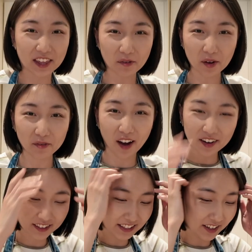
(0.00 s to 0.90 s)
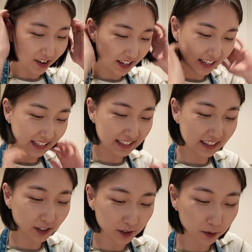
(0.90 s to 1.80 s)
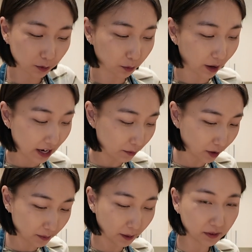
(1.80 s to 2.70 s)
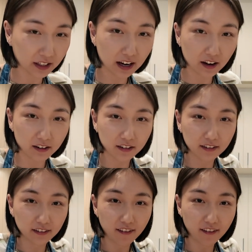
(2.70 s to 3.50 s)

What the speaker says: think we finally got it because it looks way more bubbly now.